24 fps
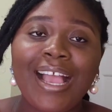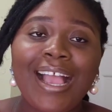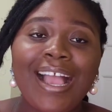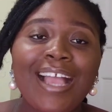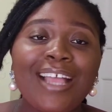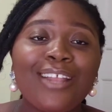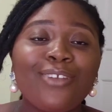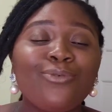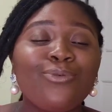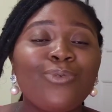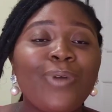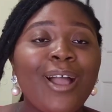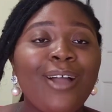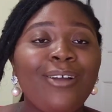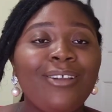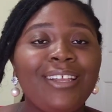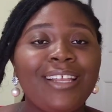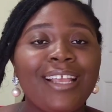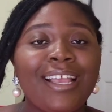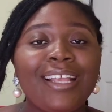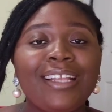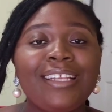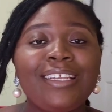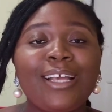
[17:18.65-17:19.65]
And while
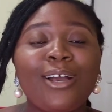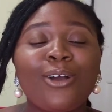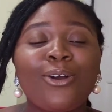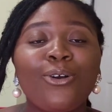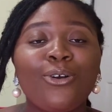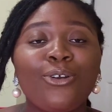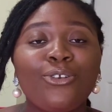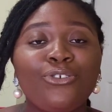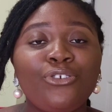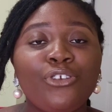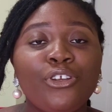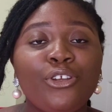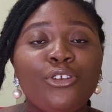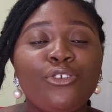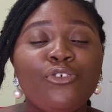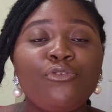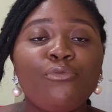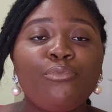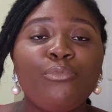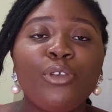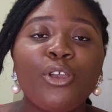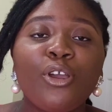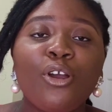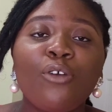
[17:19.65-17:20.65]
you're in their country,
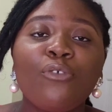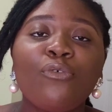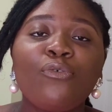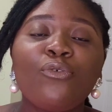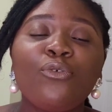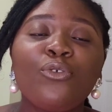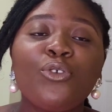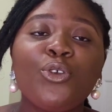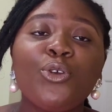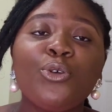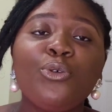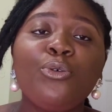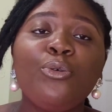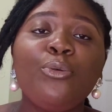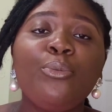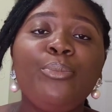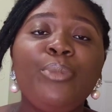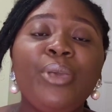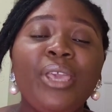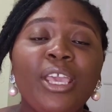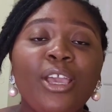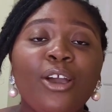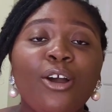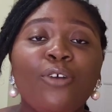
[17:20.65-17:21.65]
you will
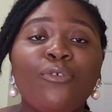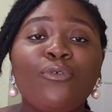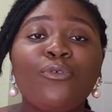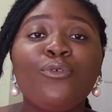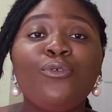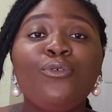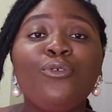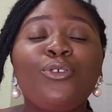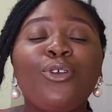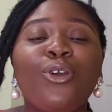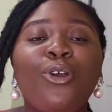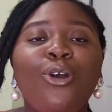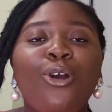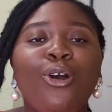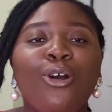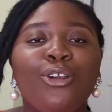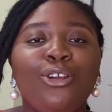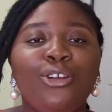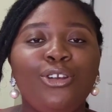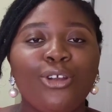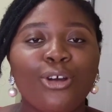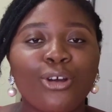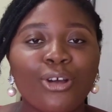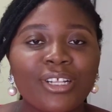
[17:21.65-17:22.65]
be of good
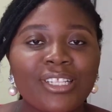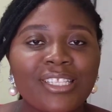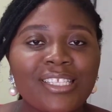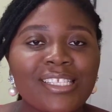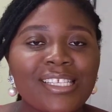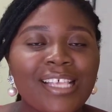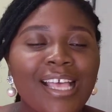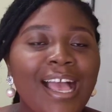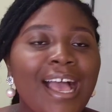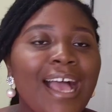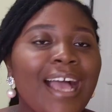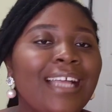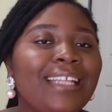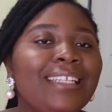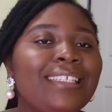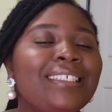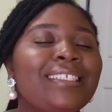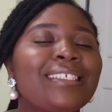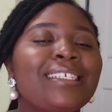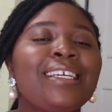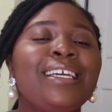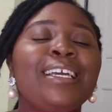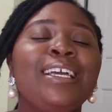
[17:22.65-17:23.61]
conduct, and